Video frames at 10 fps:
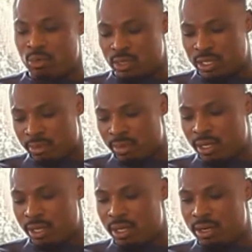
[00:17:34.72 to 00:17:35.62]
Put
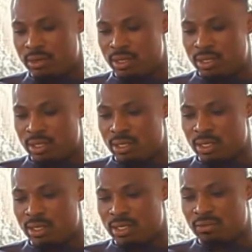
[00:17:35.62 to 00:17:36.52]
something down. Tell
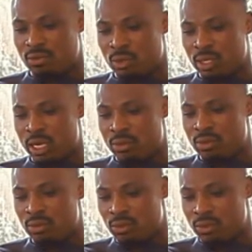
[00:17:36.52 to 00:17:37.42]
yourself, today I want
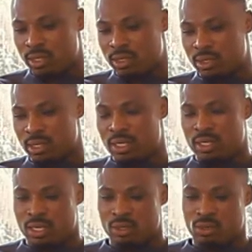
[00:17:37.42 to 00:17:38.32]
to do this.
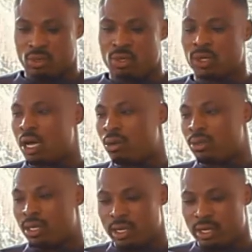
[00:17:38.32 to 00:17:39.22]
10 o'clock
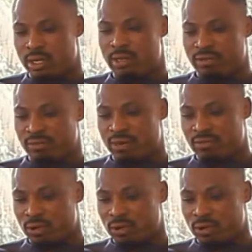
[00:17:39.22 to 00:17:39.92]
I'll be here. 5